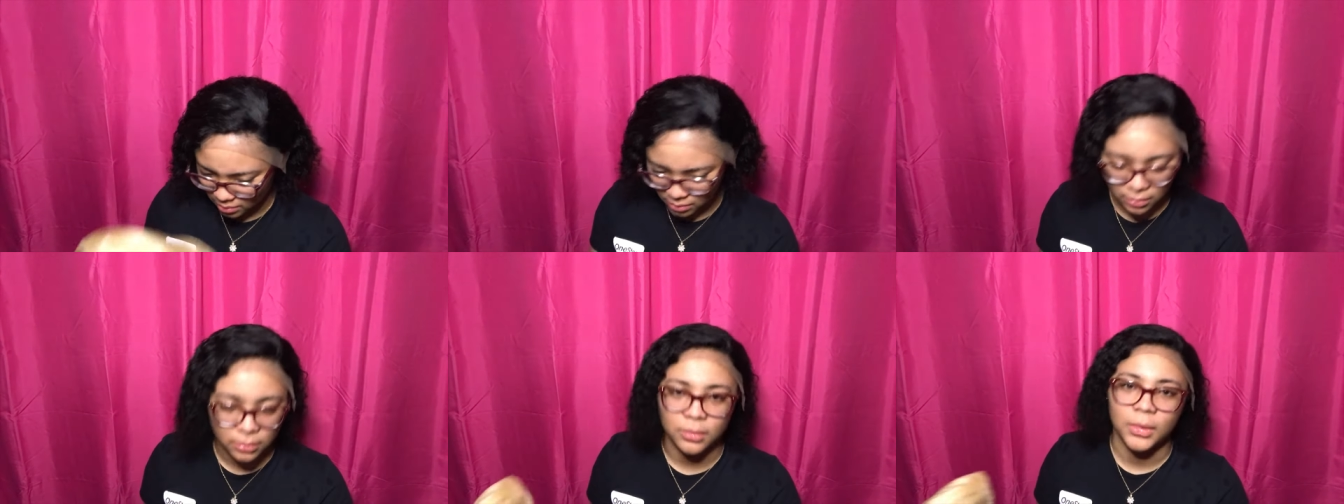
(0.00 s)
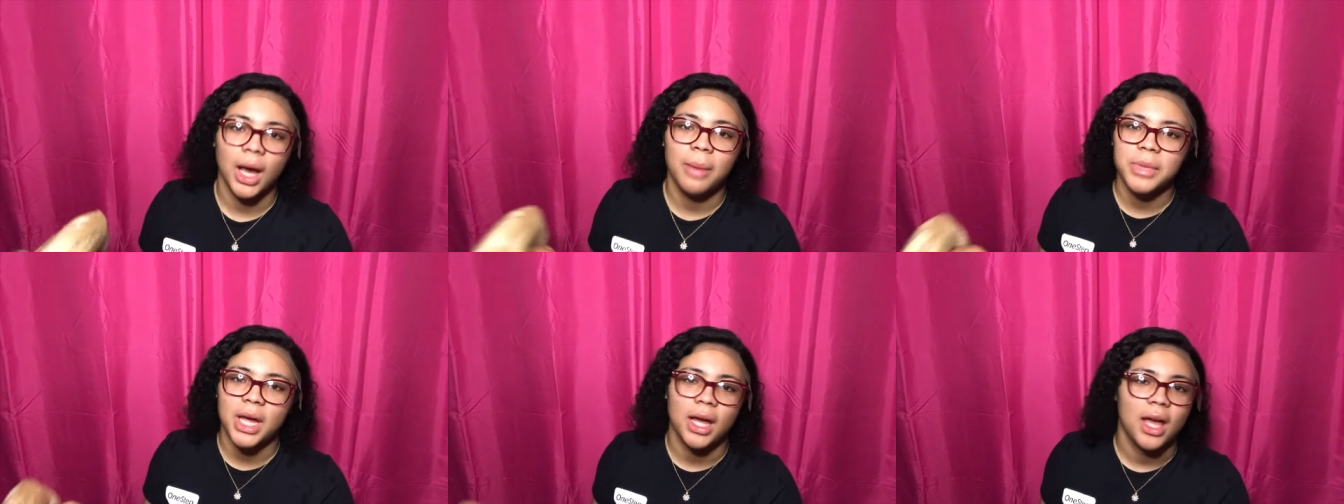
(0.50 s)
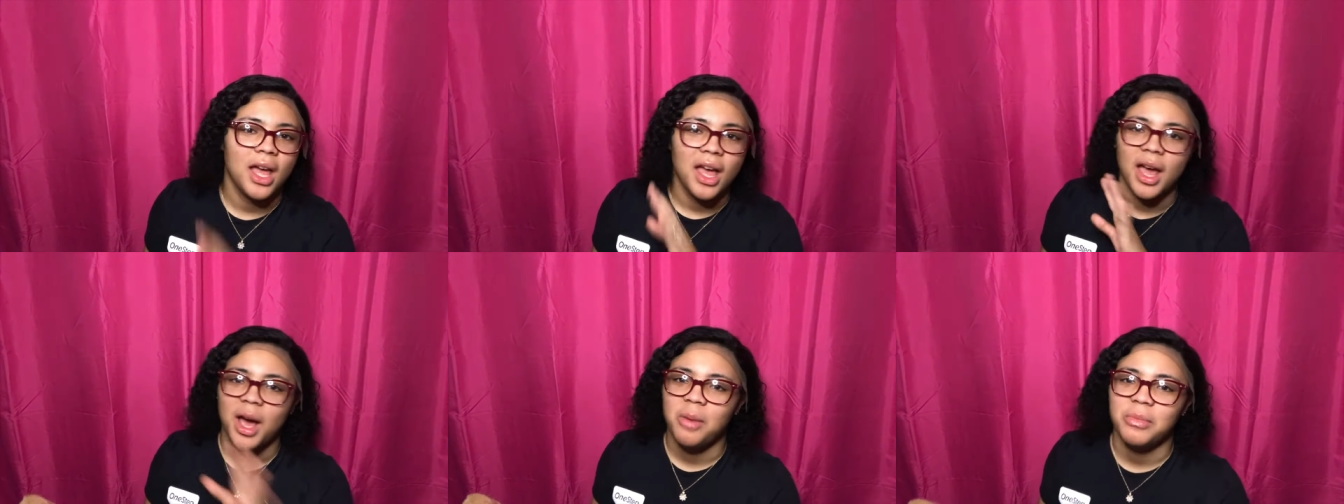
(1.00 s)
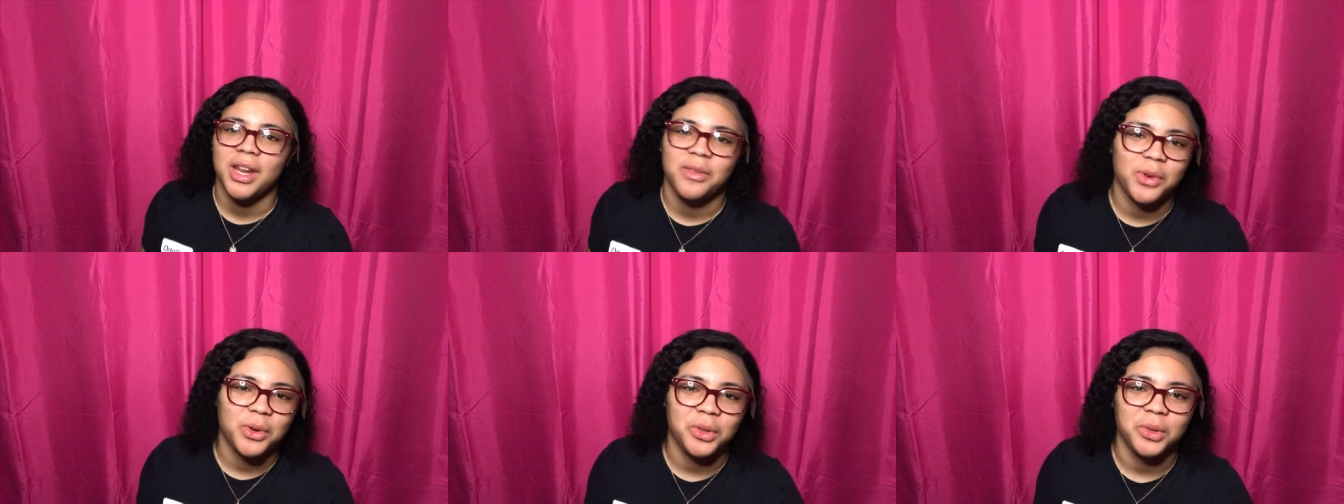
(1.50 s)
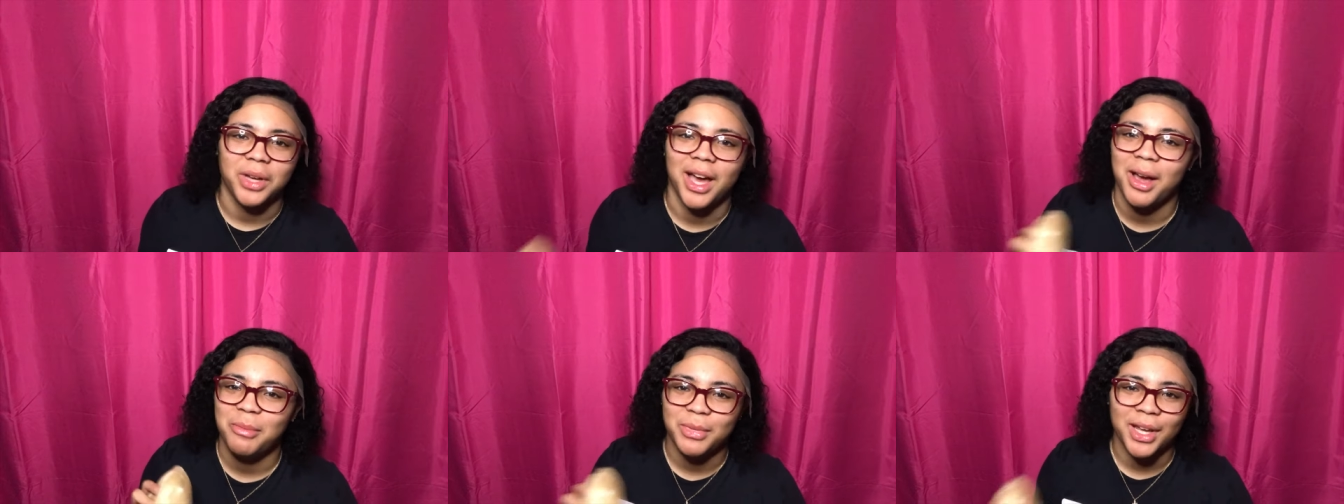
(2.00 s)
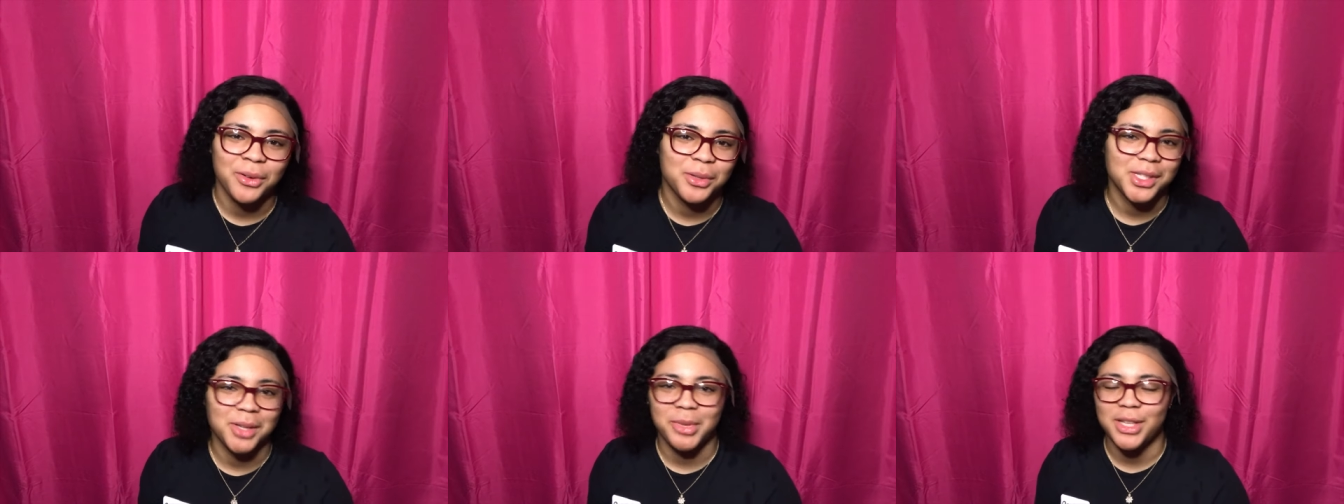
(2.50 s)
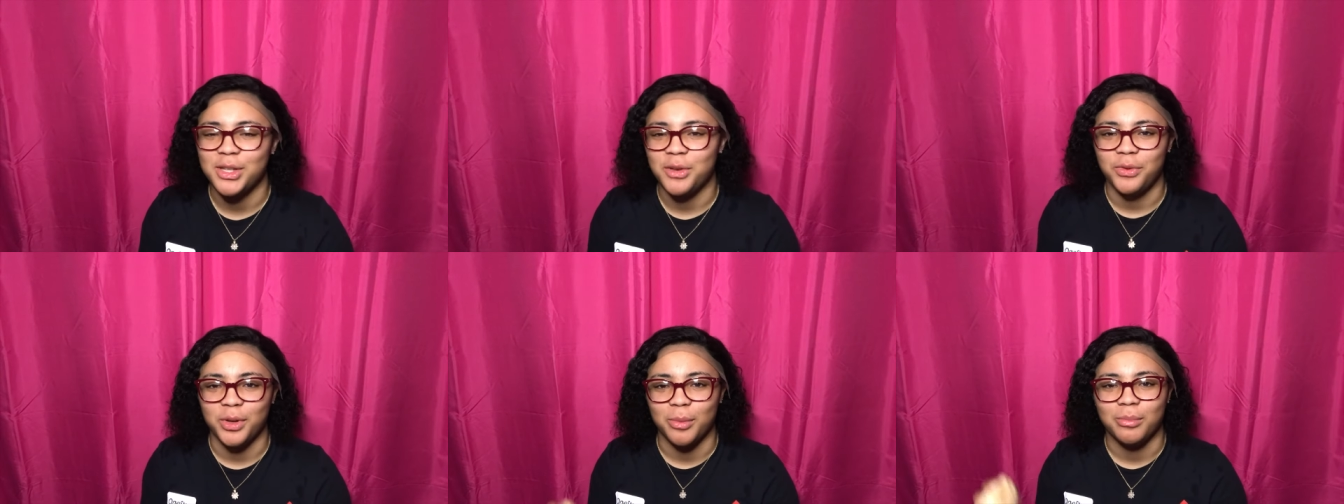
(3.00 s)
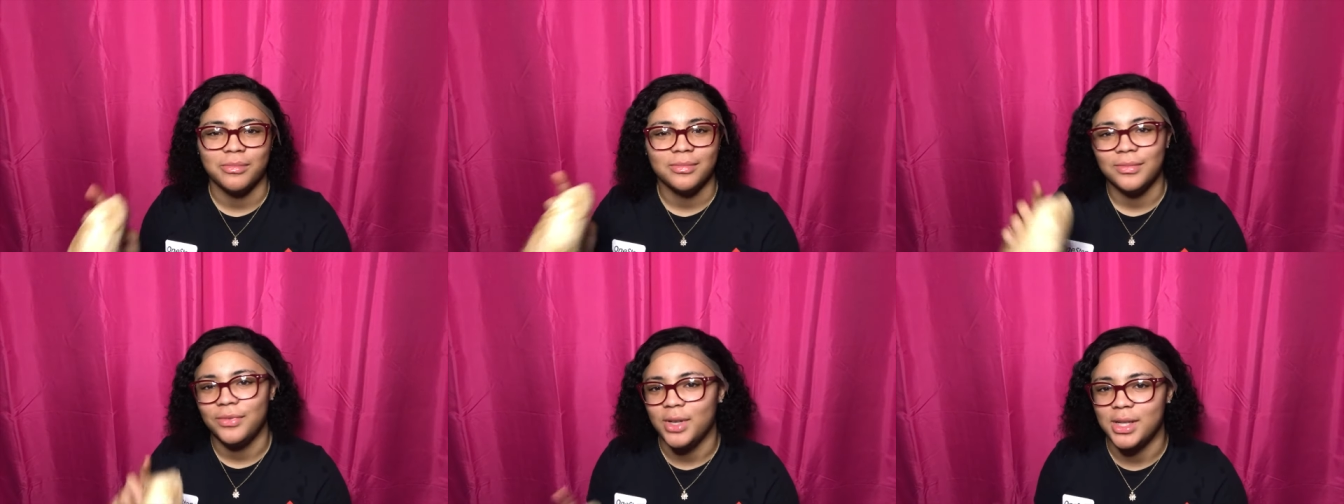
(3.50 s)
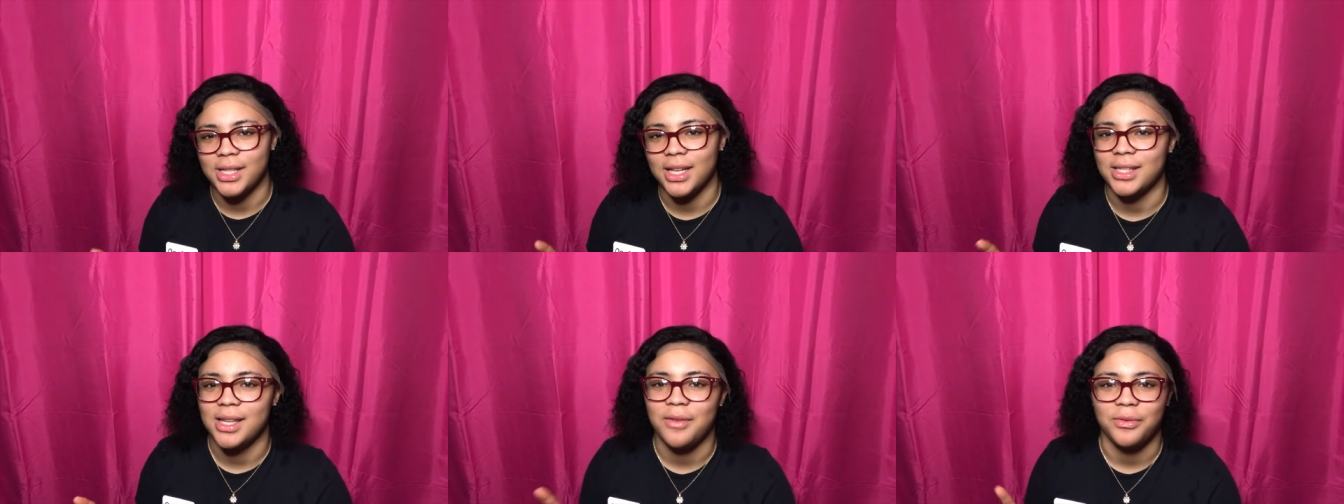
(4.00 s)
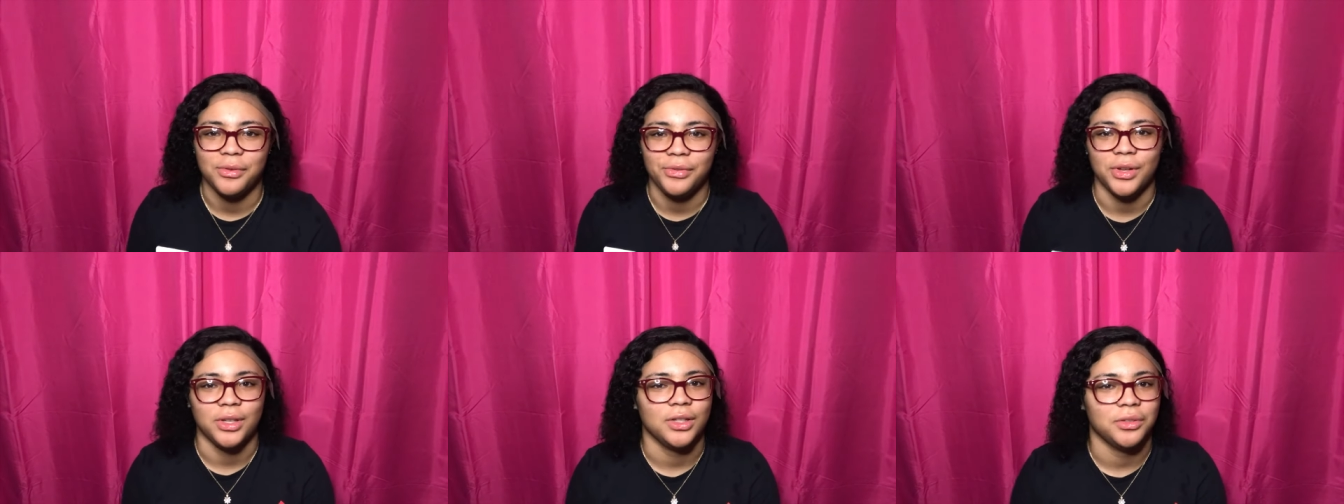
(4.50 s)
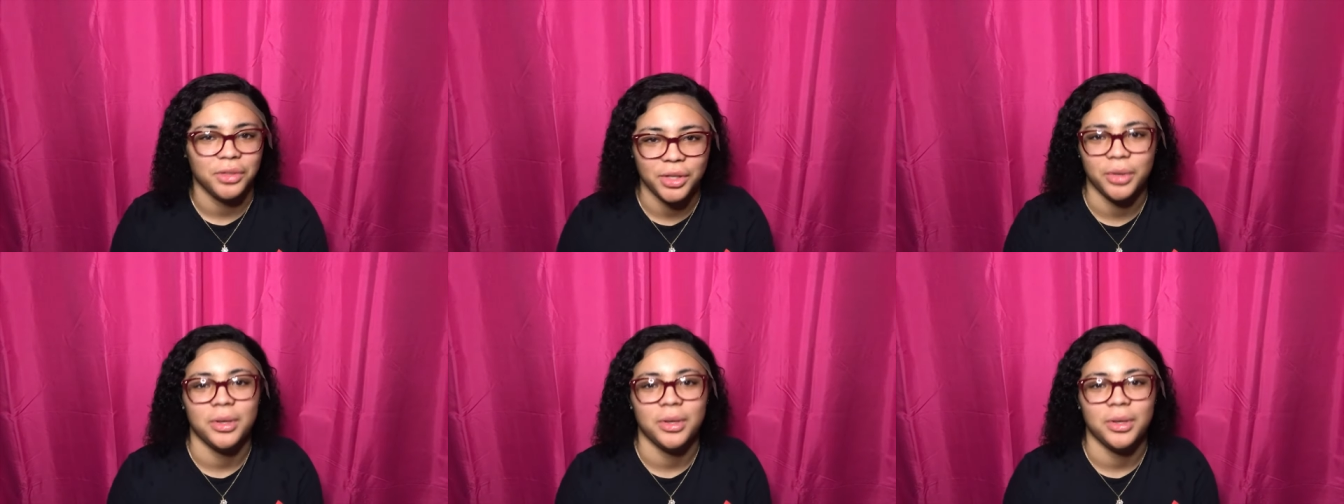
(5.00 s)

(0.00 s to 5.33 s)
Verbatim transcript: Mm -mm. I'm not. I'm not even gonna do it. I'm not gonna set myself up for the second time for failure. No.